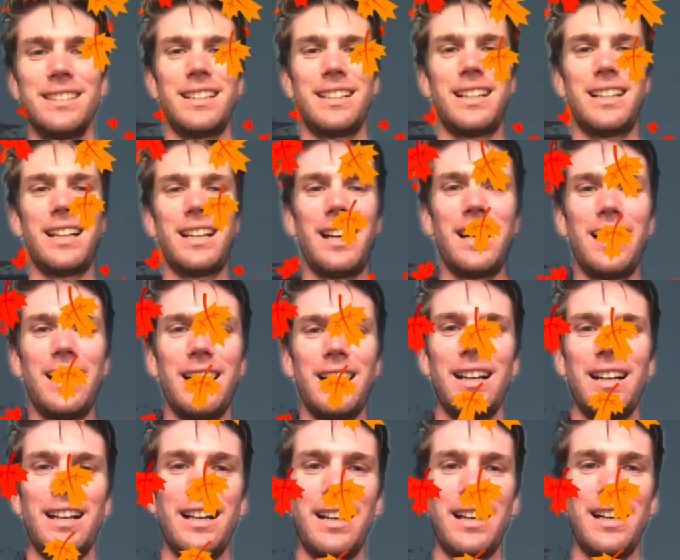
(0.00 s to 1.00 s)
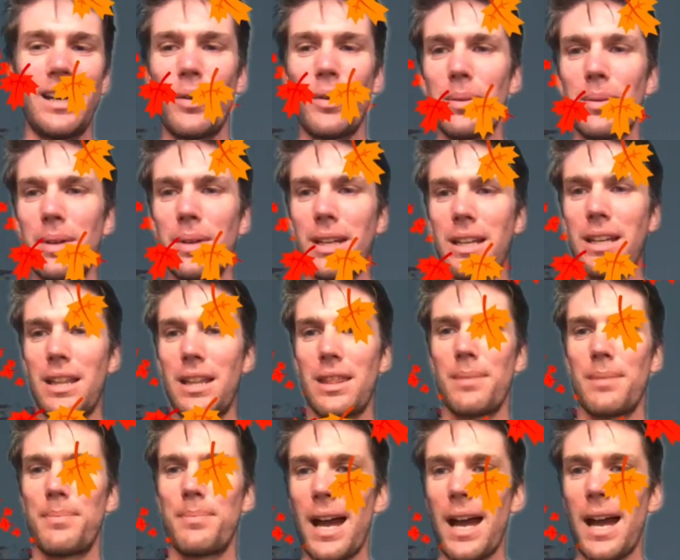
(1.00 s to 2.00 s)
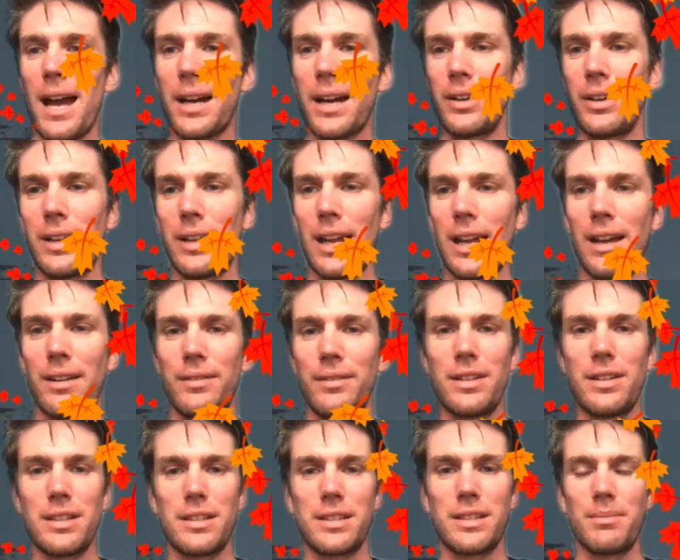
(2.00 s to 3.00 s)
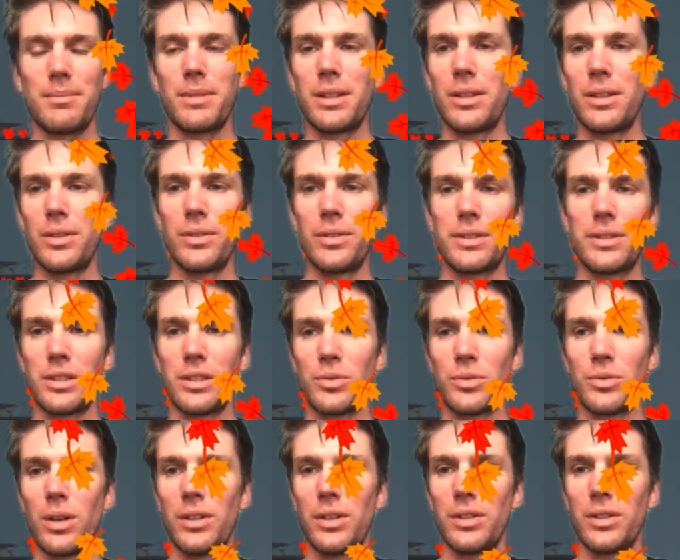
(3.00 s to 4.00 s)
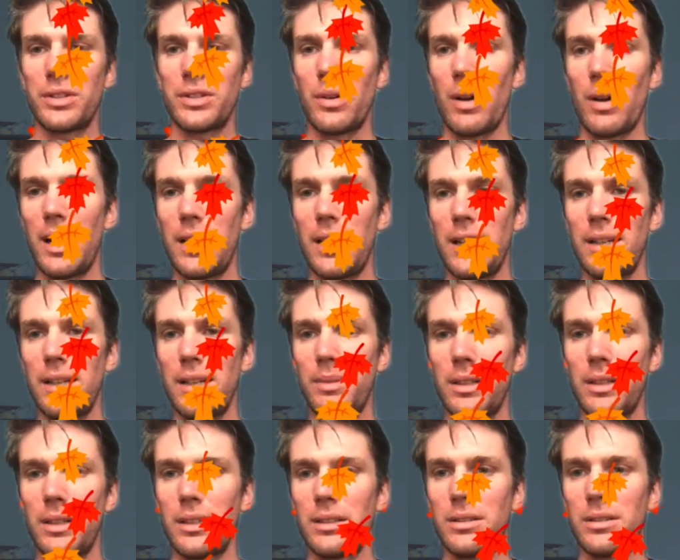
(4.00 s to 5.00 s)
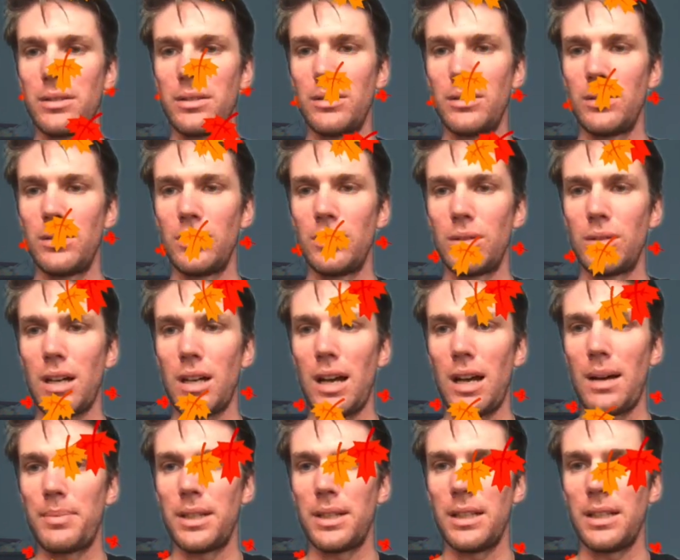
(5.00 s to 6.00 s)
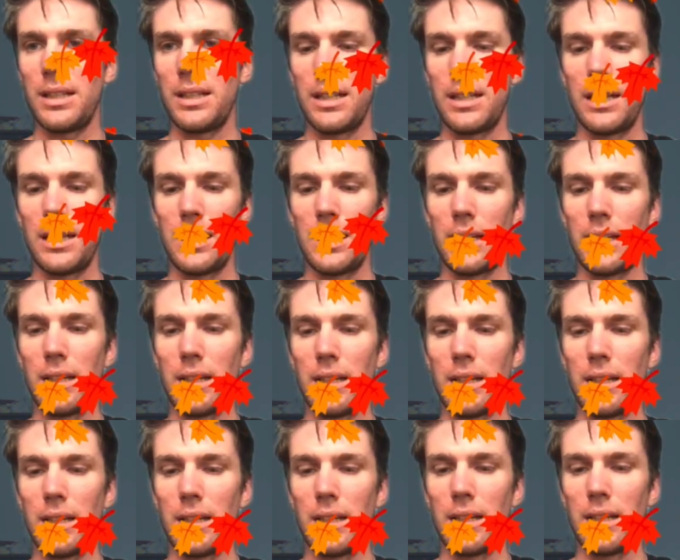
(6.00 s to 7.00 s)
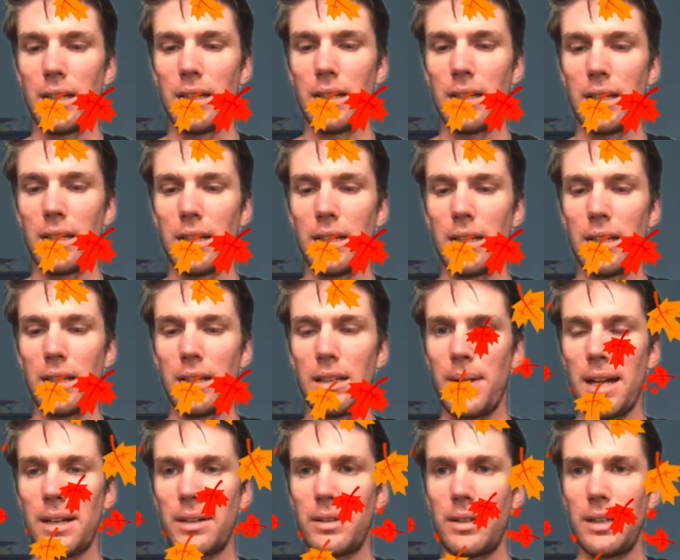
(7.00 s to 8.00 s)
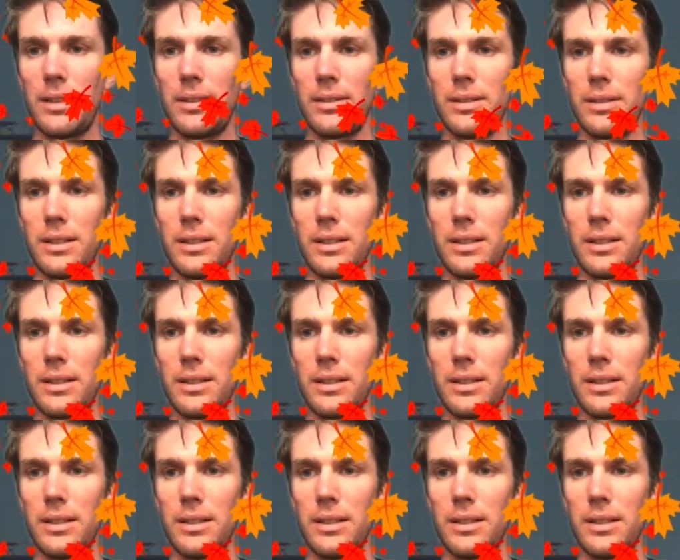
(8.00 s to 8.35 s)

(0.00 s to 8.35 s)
And I want to make the background have some of those as well. So I am going to copy and paste that background.